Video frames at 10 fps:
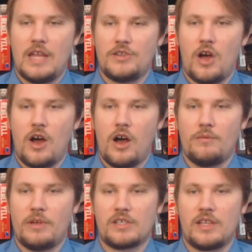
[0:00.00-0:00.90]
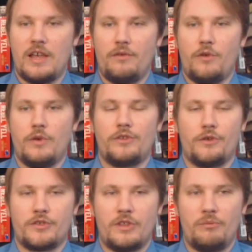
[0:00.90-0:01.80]
and Tom, a slave who
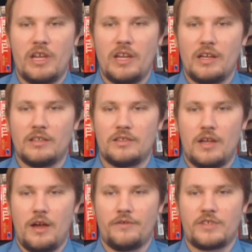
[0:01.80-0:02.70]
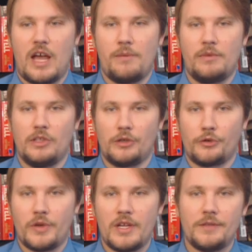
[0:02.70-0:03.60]
endures the beatings of Simon
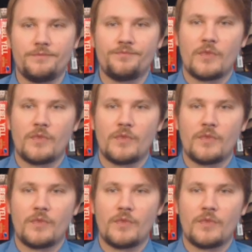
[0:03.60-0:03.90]
Legree.